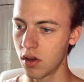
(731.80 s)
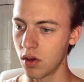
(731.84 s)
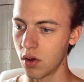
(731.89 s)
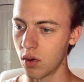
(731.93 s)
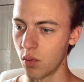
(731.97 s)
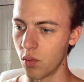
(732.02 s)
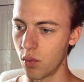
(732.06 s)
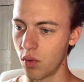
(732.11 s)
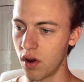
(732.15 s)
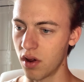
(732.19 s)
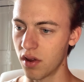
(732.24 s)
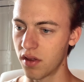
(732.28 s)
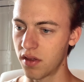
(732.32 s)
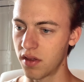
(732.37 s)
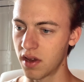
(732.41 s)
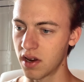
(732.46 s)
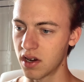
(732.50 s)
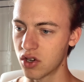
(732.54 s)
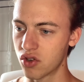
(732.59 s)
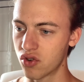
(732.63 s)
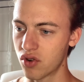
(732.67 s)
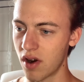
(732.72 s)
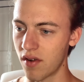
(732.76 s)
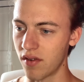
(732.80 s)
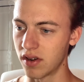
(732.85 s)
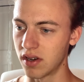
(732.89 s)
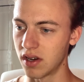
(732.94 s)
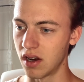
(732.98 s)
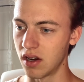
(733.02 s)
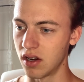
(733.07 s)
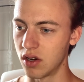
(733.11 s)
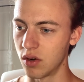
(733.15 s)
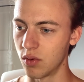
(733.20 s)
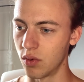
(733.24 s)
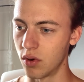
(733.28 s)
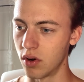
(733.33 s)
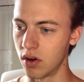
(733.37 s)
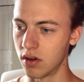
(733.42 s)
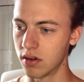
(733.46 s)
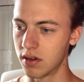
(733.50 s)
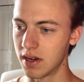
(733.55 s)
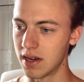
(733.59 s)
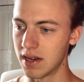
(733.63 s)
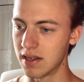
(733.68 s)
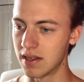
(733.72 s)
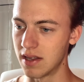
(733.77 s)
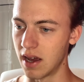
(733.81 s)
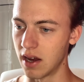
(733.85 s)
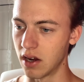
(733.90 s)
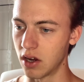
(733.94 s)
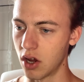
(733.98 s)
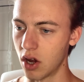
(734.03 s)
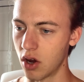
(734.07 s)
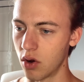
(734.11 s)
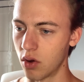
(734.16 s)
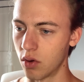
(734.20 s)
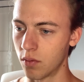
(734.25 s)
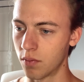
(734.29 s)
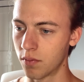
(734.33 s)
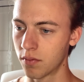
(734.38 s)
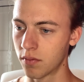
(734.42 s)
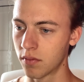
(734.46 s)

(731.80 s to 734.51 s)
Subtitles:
What things gravitate toward is their goal.